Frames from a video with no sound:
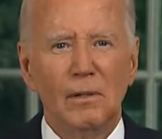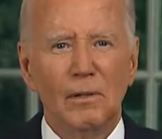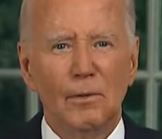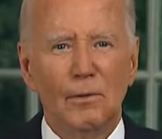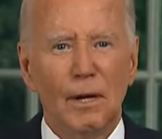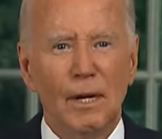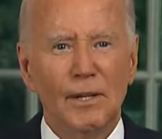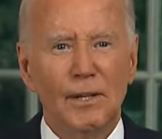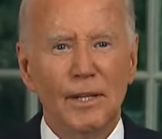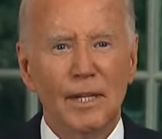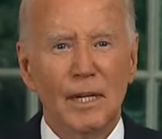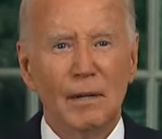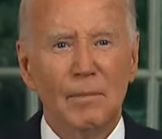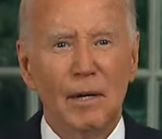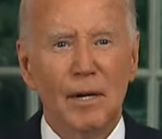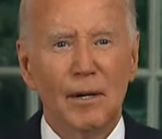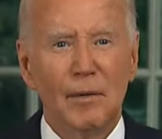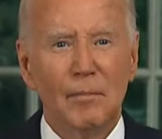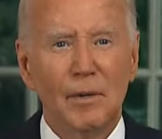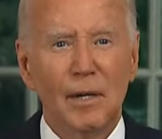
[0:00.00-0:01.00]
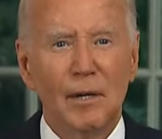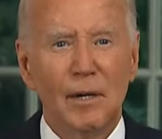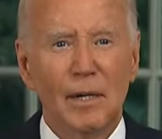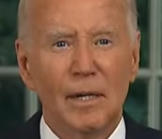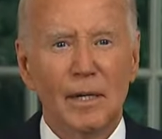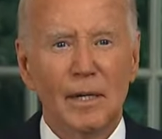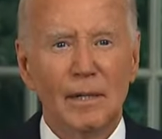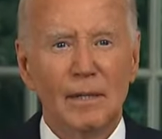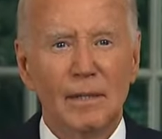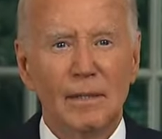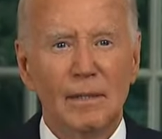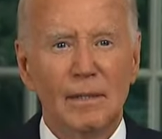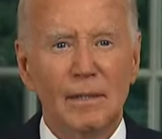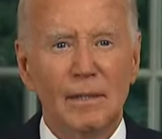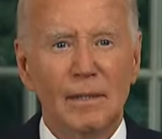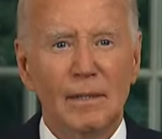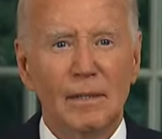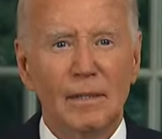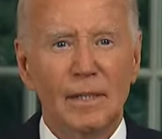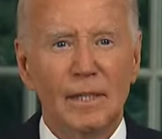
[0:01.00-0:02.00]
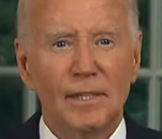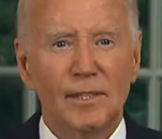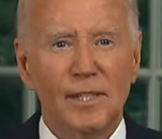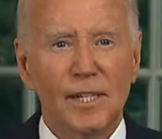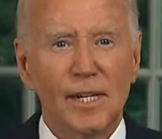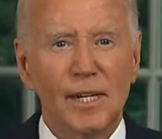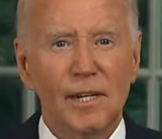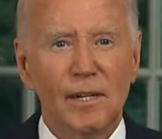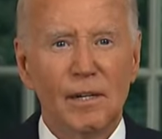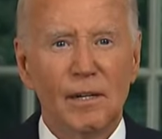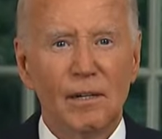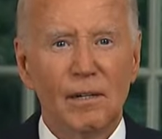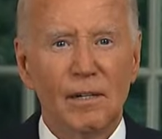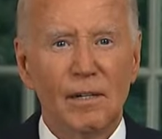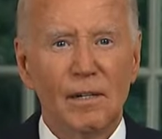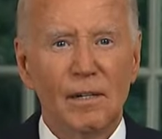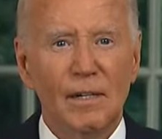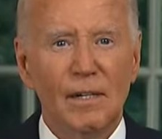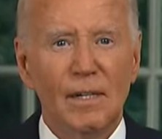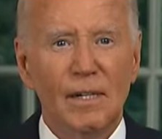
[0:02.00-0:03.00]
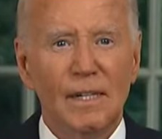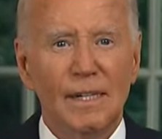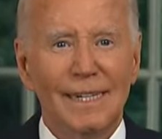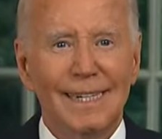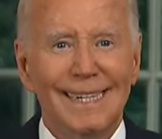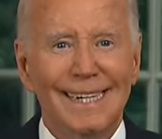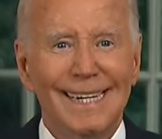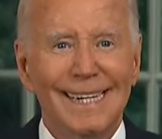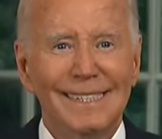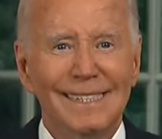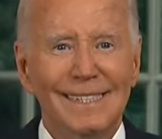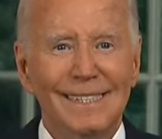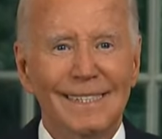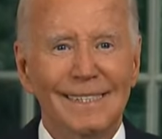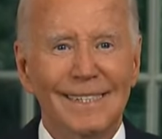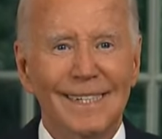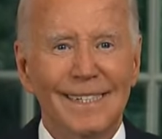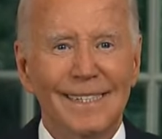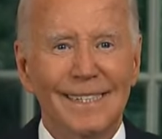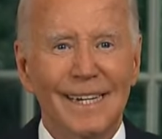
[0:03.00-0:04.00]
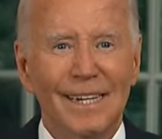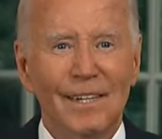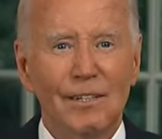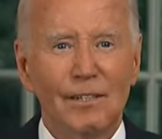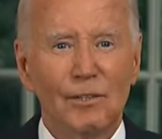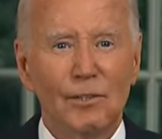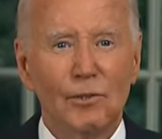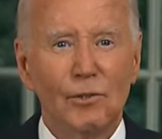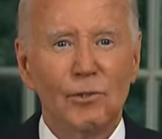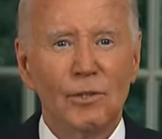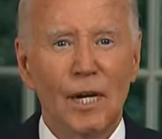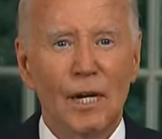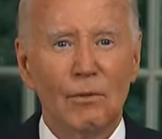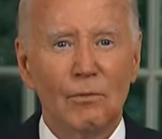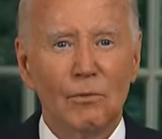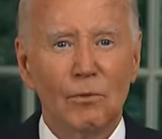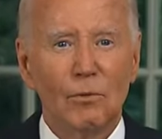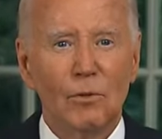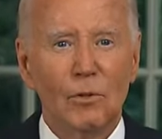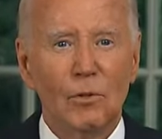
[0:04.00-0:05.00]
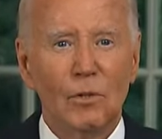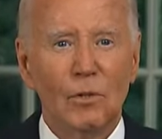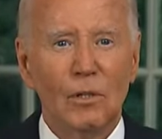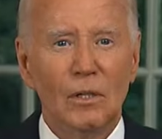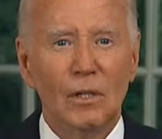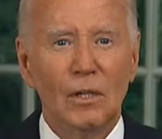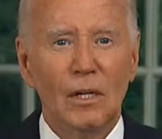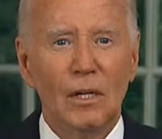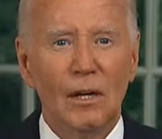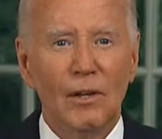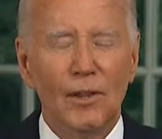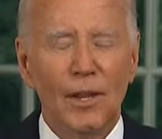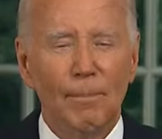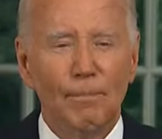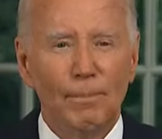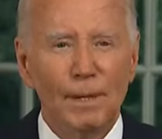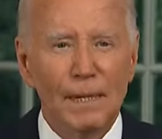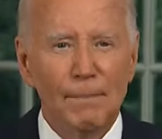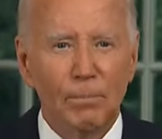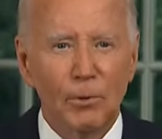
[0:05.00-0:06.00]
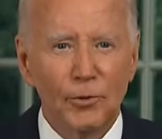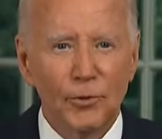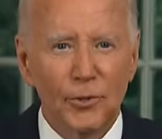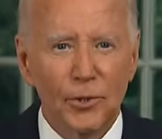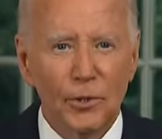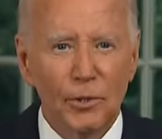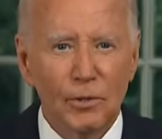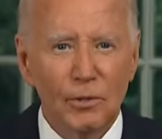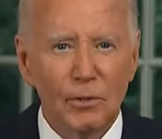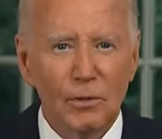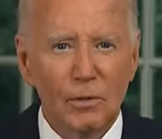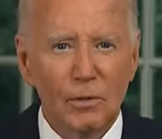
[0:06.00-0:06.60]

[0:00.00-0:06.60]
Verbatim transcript: The great thing about America is here, kings and dictators do not rule. The people do.